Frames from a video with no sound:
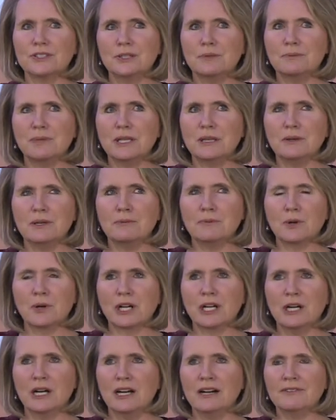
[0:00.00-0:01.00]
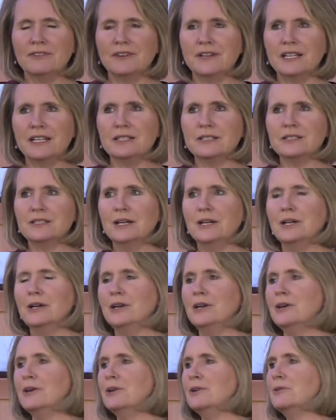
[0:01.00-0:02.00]
to be more confident,
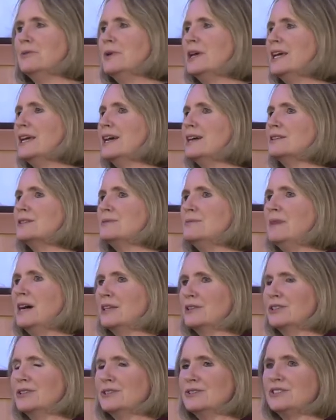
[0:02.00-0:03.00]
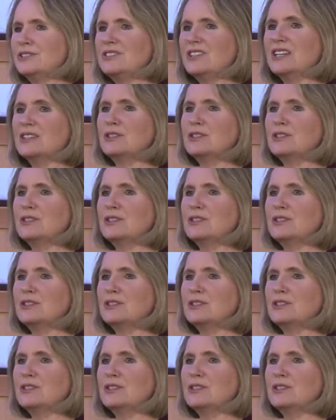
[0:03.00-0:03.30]
we as mothers,